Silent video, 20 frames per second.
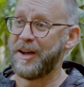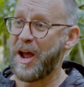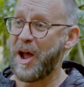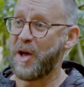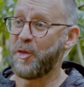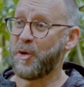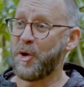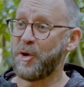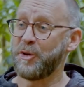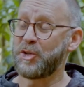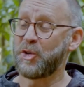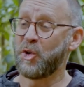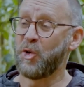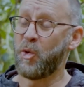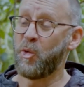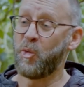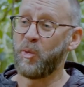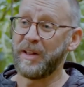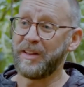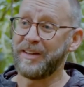and those who
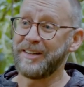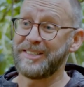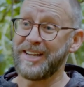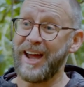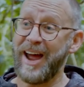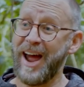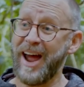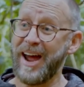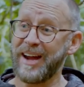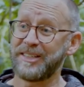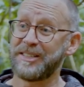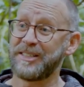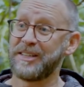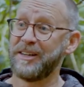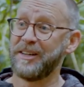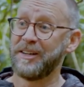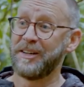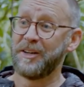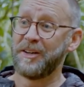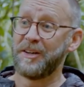are willing to act
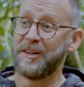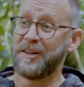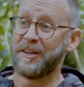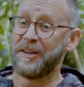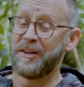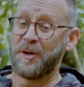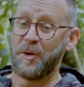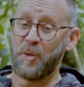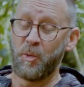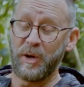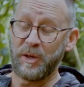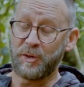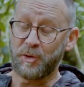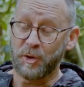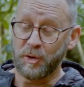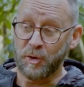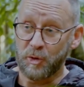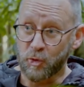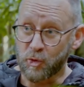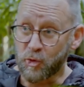with
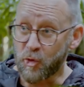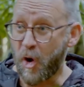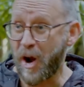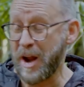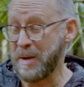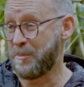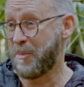right